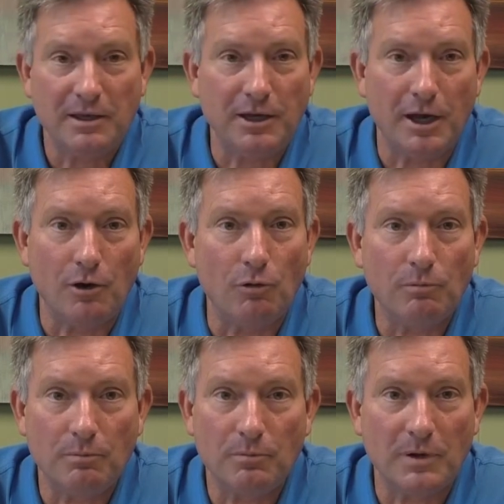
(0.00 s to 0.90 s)
you
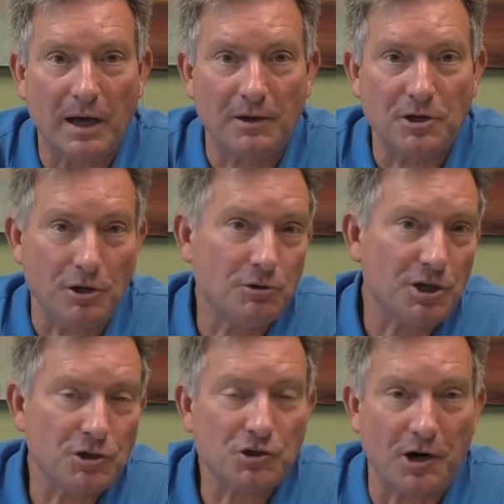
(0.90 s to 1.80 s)
know uh, to
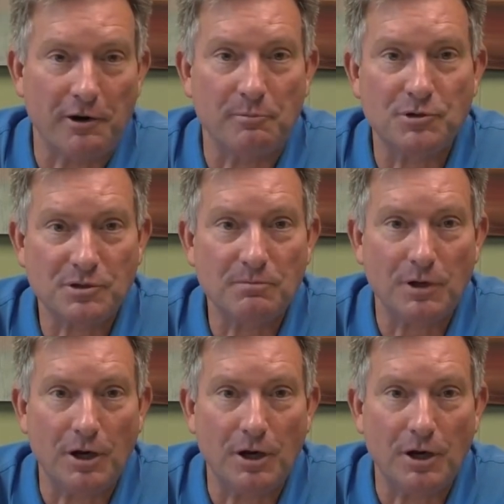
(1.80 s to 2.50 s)
use his terms